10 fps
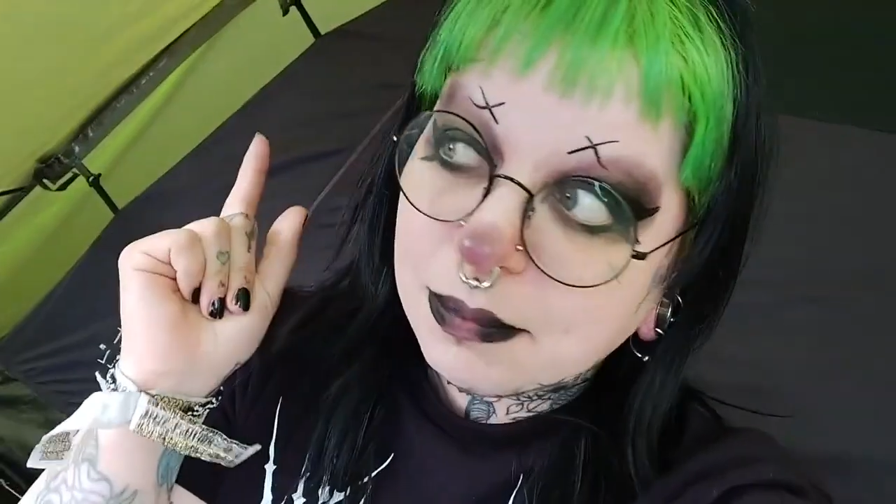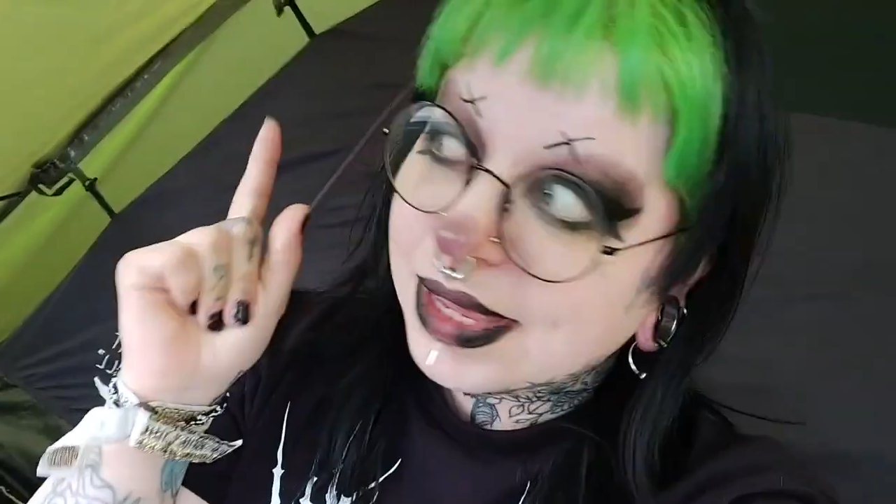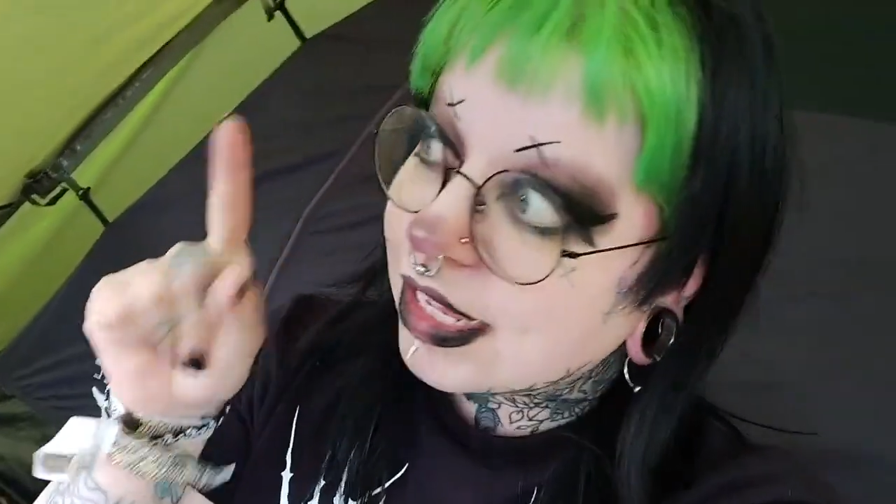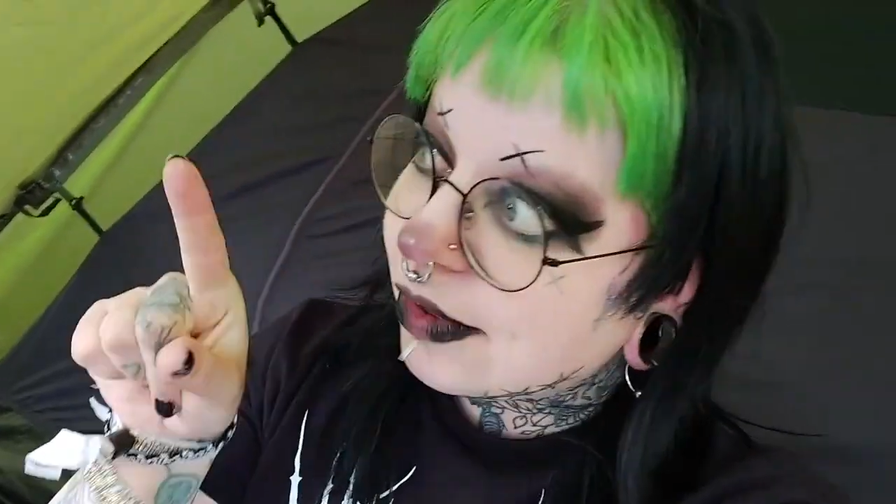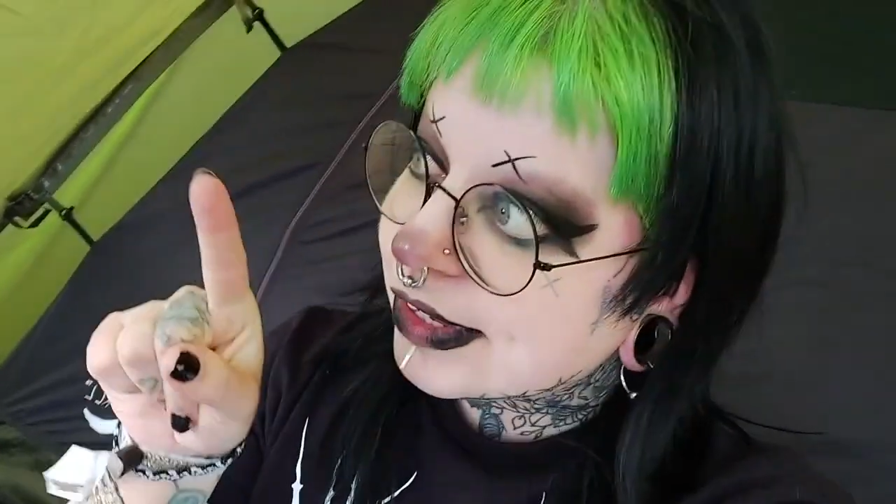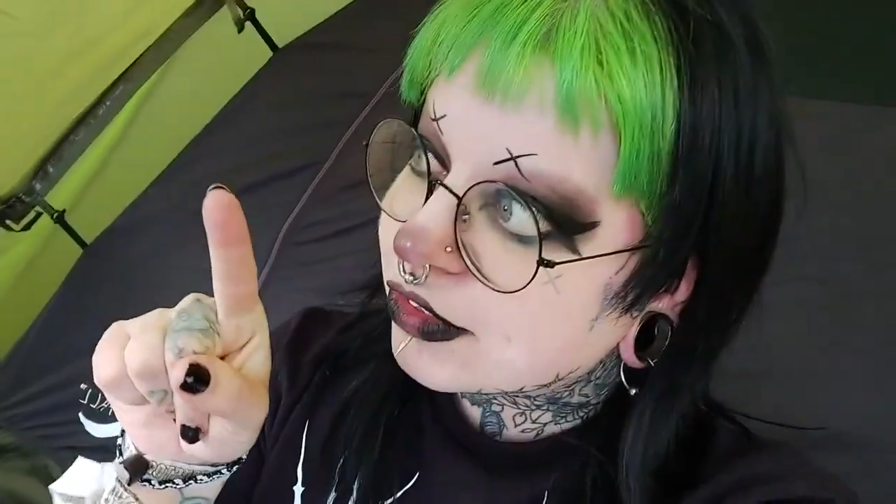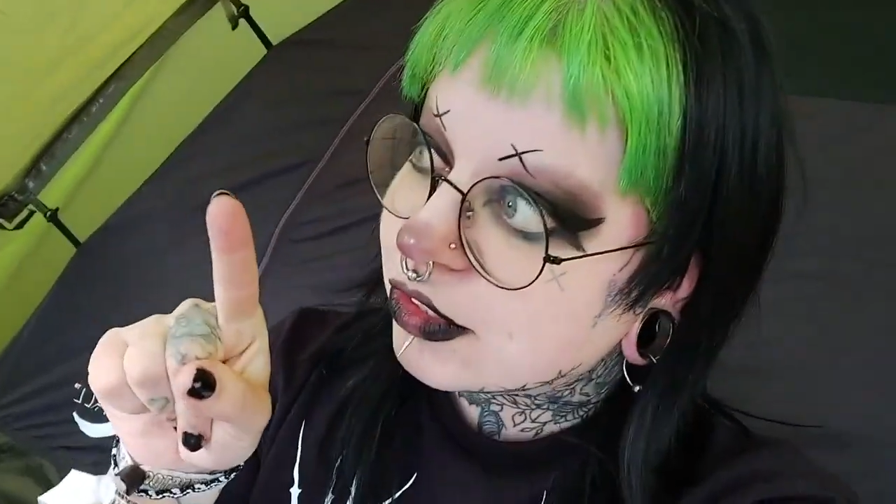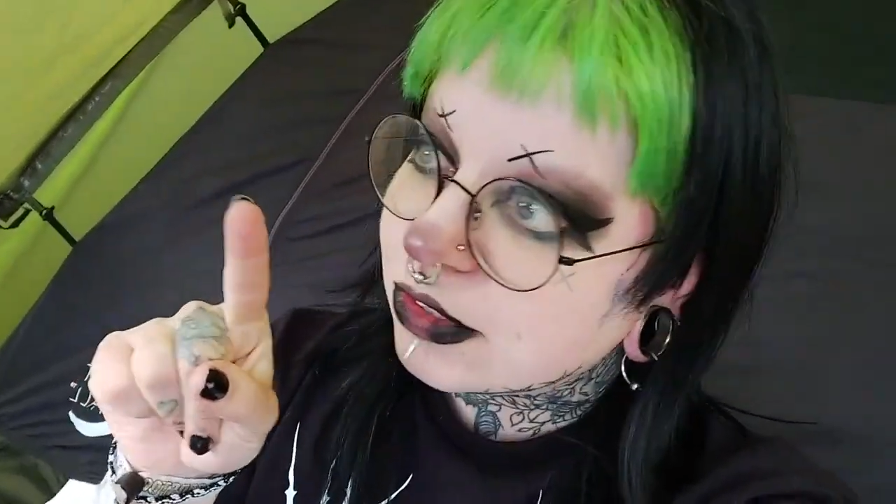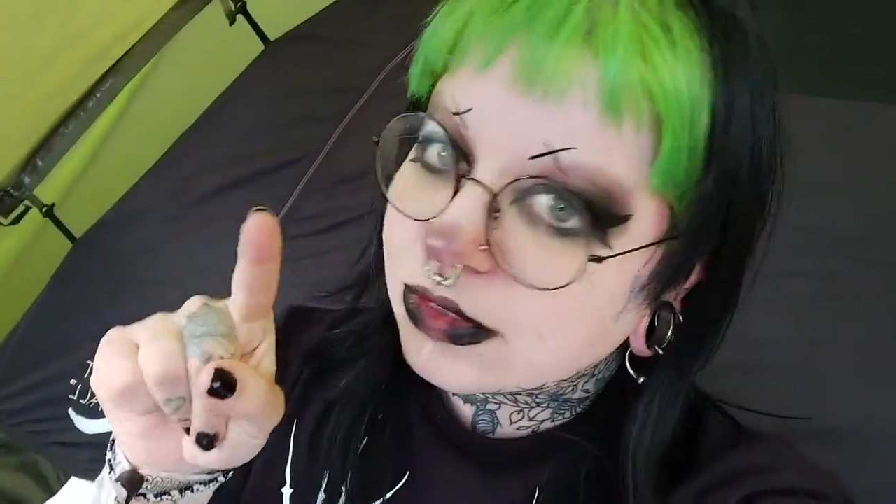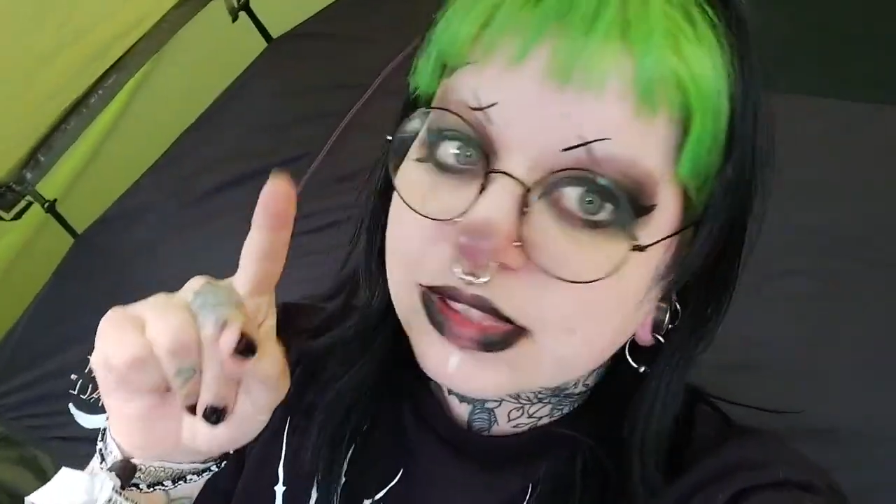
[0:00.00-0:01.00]
Then we are going
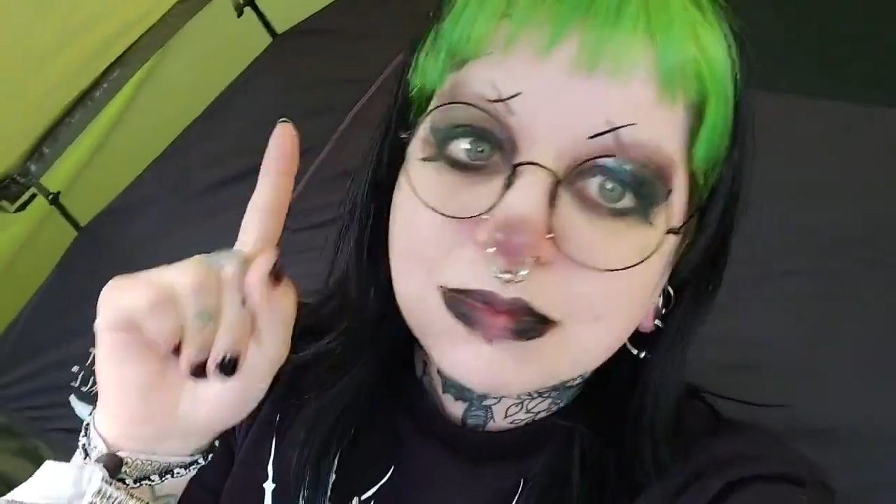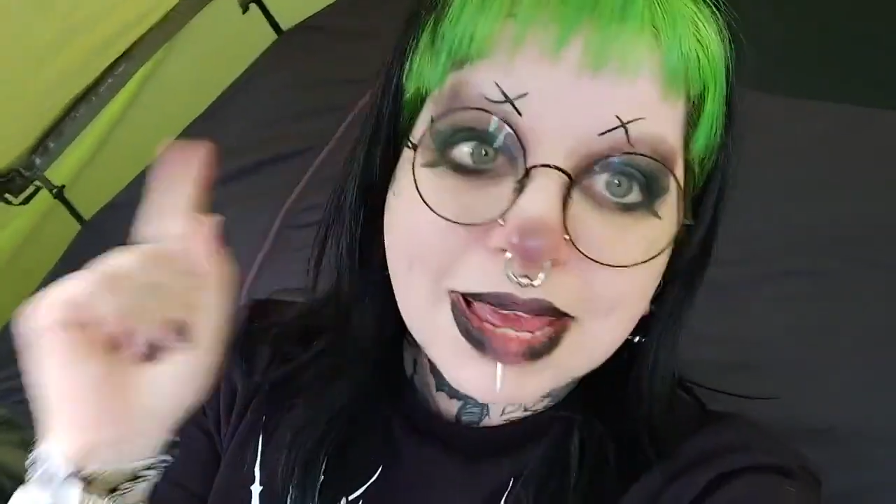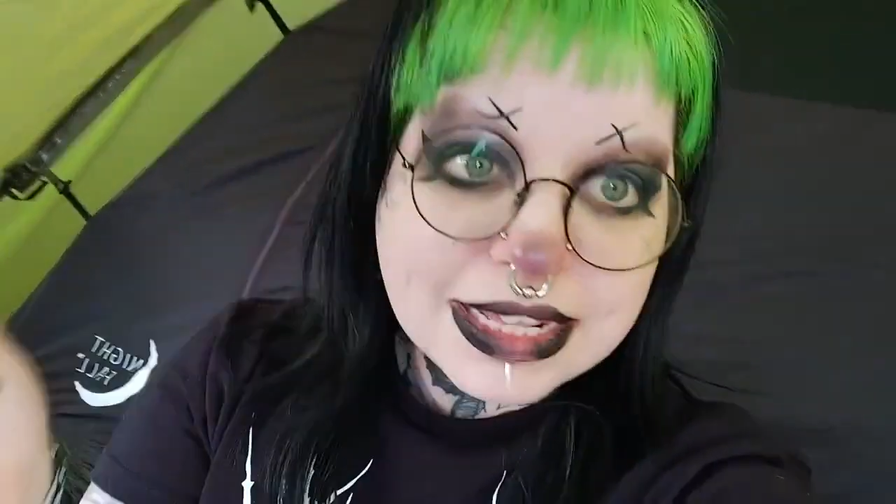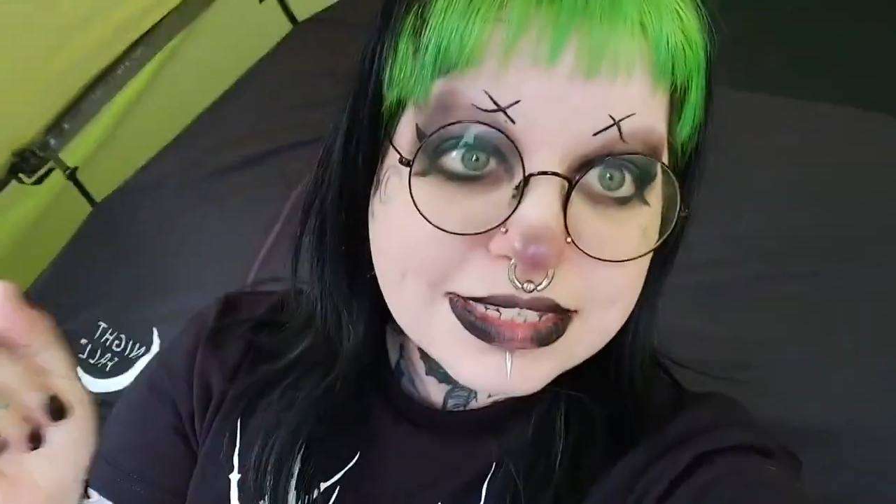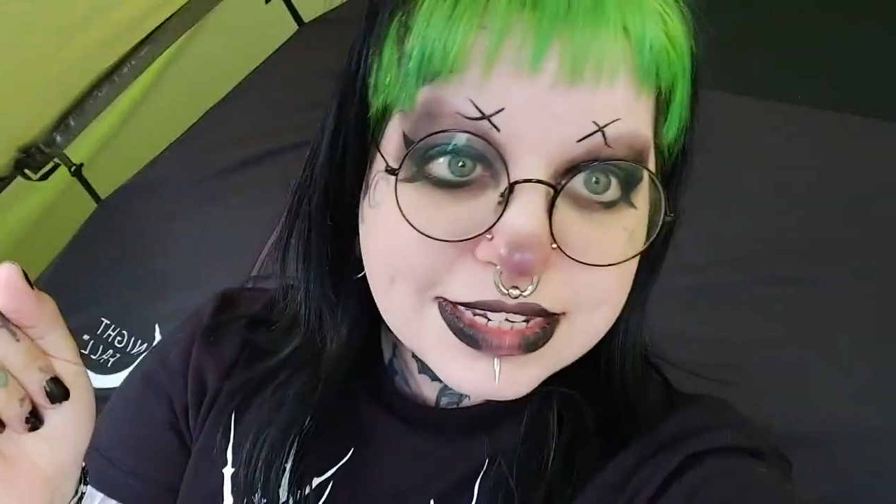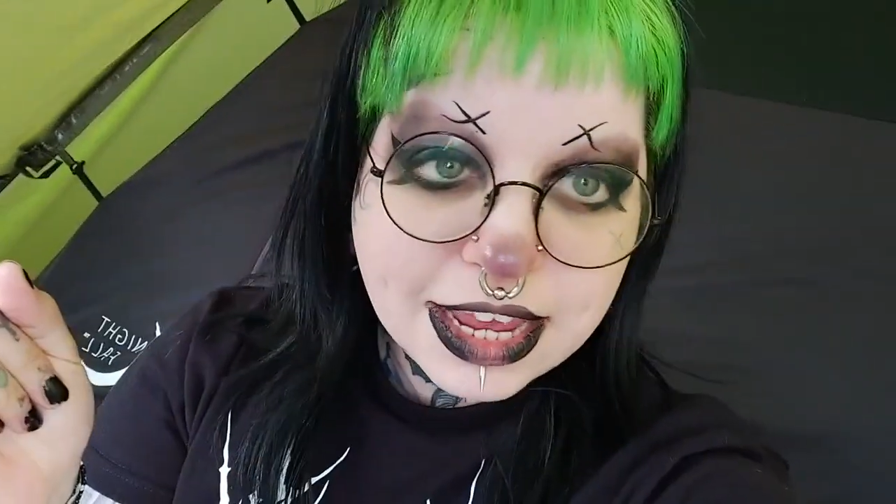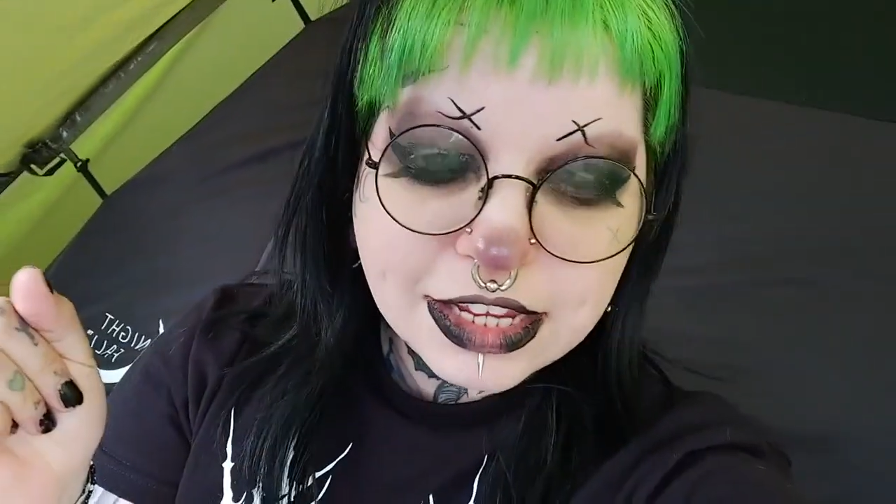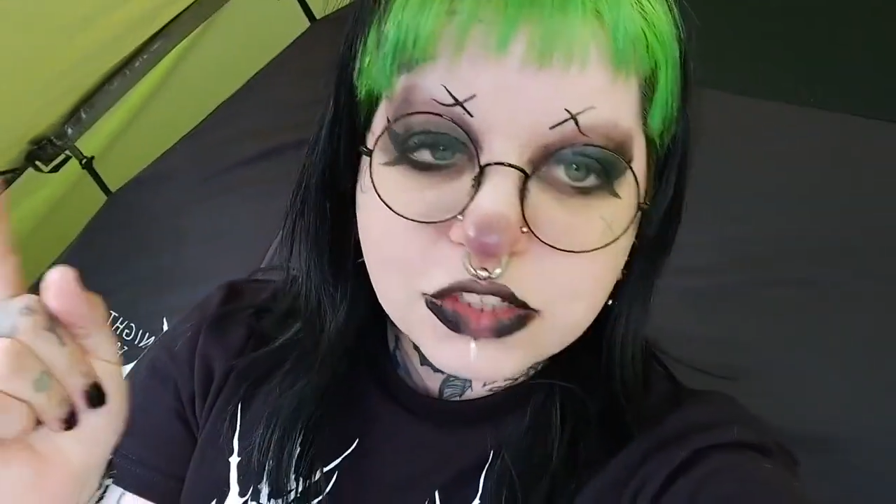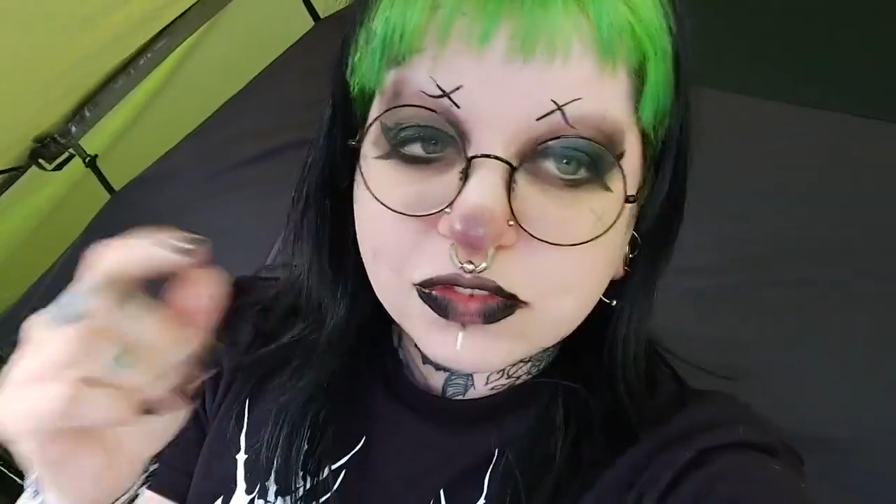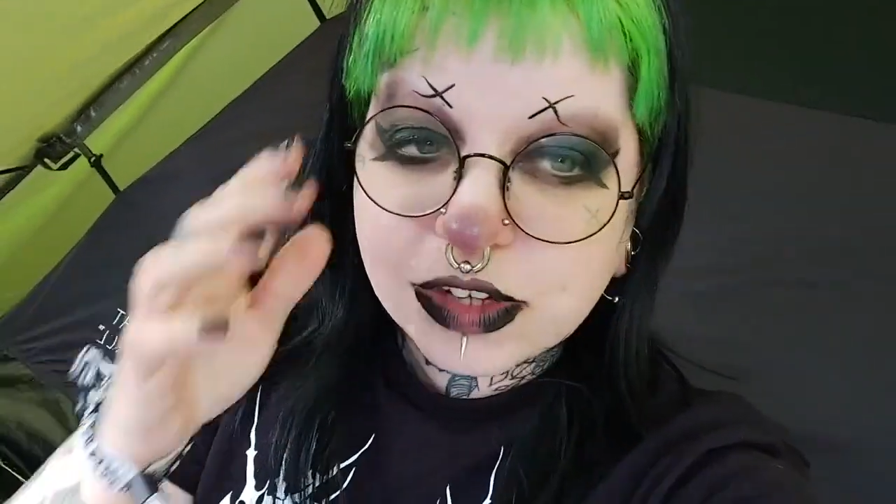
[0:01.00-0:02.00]
to the main stage